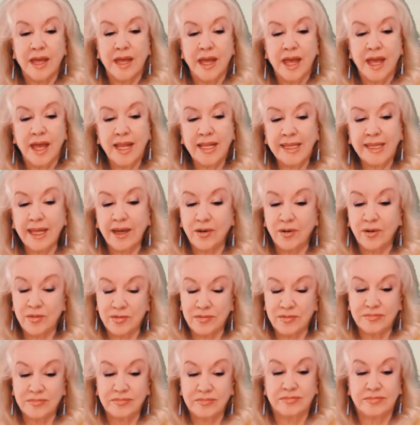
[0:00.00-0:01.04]
Hello,
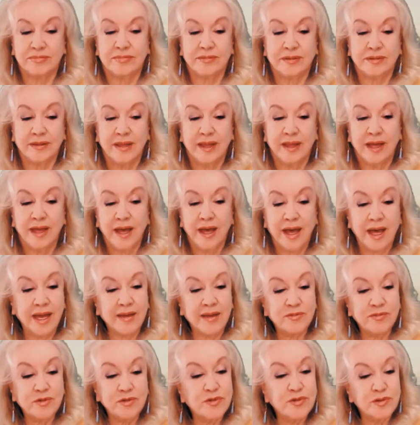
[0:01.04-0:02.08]

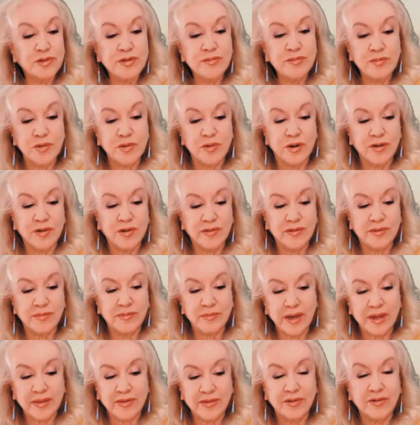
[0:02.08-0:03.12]
I'm Trudy Moore, the
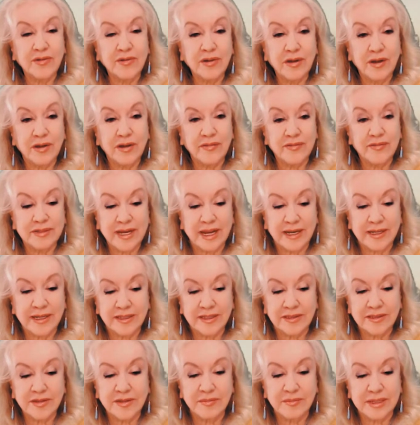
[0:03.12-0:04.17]
mother of Daniel
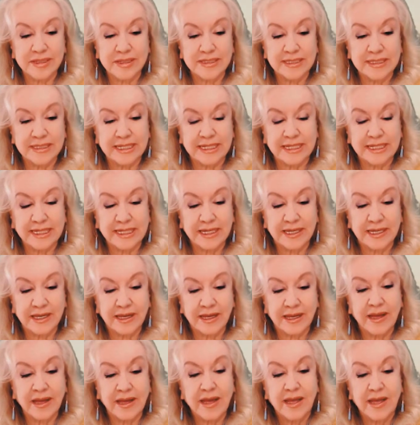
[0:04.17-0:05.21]
Kaminsky,
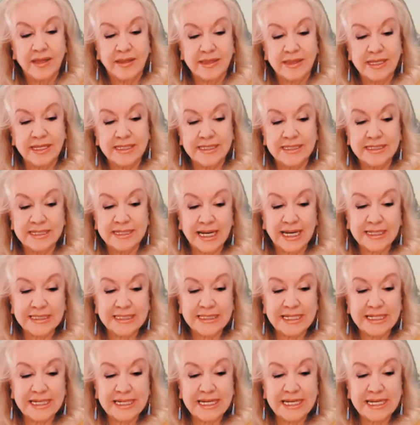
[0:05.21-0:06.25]
the
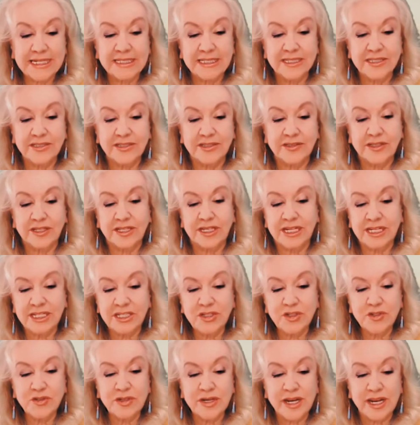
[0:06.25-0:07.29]
inductee into the
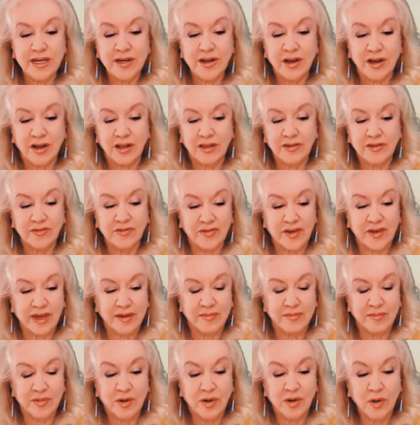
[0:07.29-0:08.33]
Internet Hall of
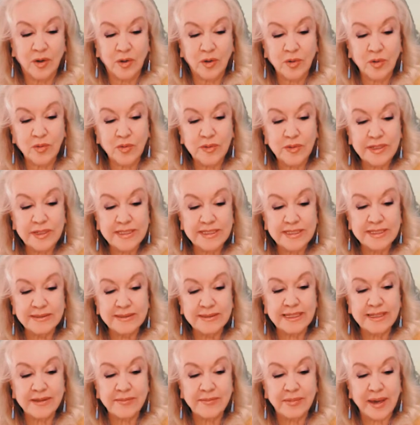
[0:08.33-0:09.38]
Fame, who
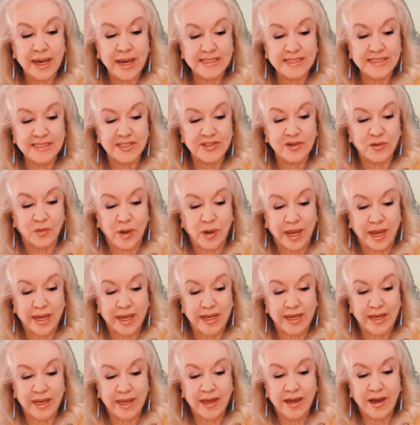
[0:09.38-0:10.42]
recently passed away
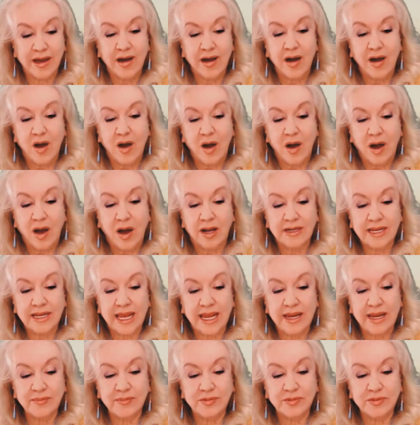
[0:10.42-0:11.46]
on
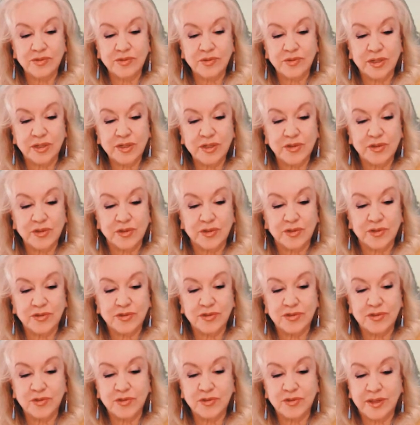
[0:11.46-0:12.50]
April 23rd,
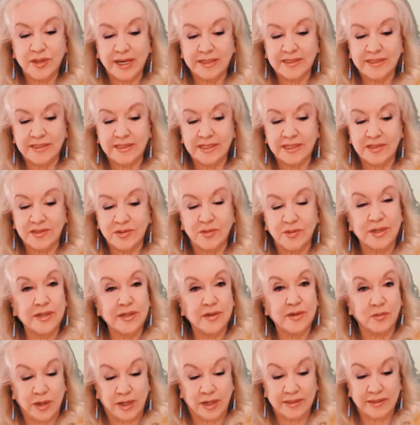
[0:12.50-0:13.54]

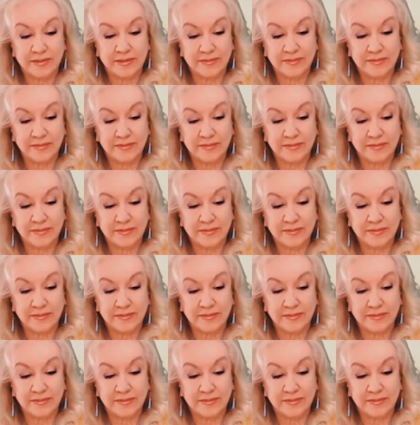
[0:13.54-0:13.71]
2021.